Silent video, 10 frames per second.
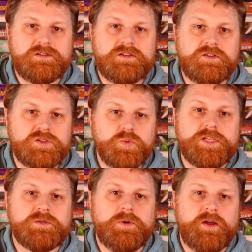the
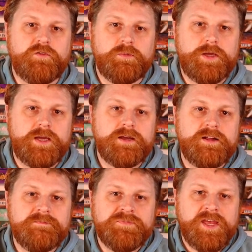sweet spot for me.
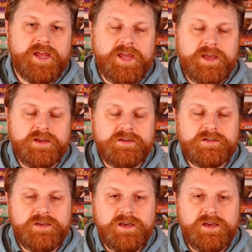And